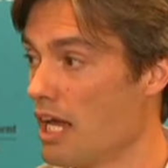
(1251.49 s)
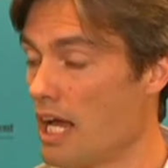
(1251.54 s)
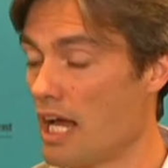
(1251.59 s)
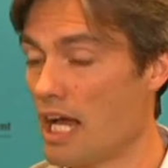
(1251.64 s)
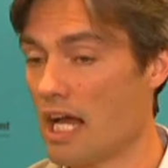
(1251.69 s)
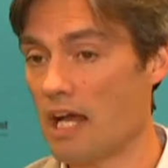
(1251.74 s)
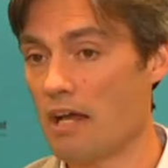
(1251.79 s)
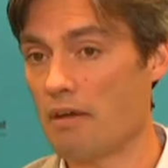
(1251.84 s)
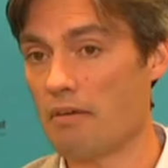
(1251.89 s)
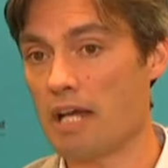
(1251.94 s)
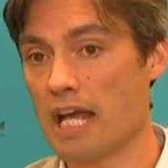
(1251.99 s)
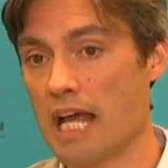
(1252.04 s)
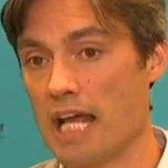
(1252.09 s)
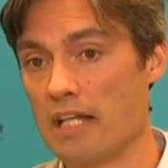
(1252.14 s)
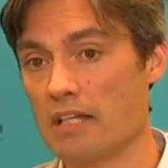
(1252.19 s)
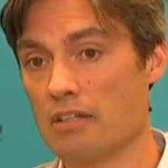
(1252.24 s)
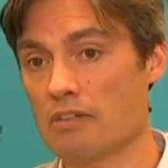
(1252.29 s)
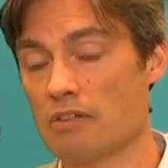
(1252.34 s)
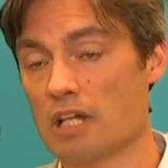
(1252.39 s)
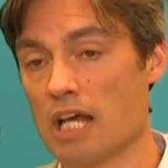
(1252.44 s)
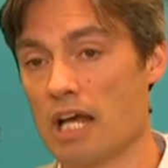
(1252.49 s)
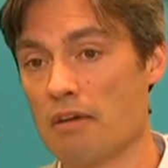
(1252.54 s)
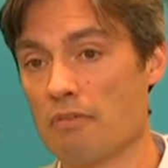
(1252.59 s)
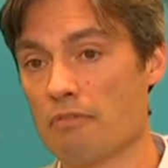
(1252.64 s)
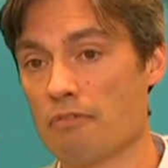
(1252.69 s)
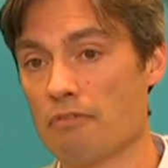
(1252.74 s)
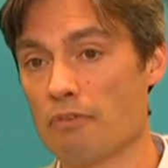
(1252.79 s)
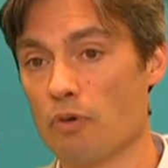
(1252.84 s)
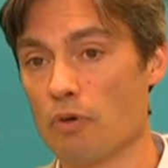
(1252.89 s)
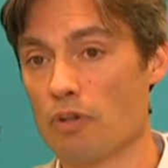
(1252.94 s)
Uh, and
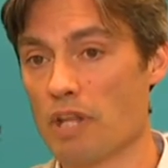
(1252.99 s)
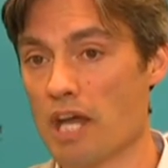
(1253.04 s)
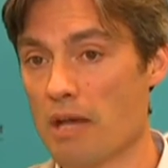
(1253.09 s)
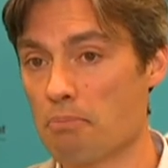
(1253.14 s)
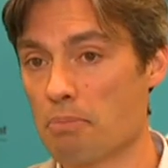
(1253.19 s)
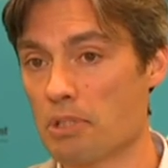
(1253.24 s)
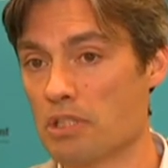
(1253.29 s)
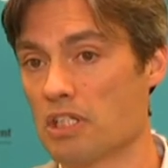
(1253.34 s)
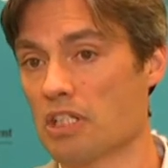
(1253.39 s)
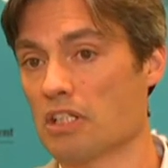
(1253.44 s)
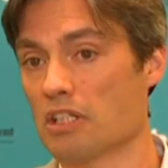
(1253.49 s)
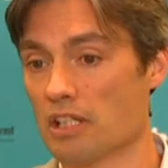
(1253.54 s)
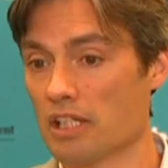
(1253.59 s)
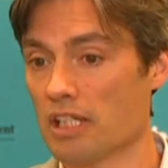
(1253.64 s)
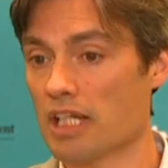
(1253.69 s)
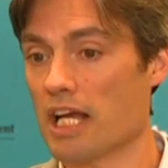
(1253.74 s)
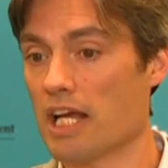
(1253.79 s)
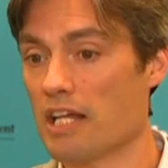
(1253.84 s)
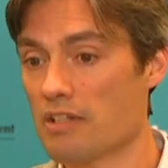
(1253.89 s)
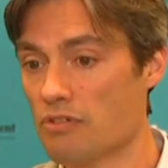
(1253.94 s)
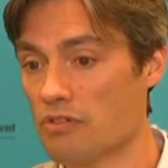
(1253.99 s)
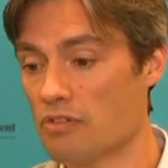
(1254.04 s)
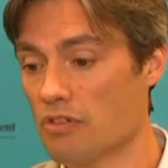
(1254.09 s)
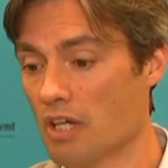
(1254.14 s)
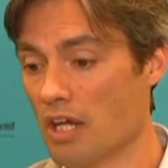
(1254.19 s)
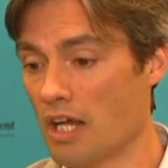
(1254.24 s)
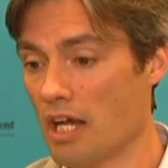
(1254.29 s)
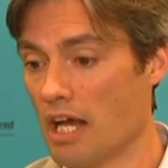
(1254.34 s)
um, for that particular case,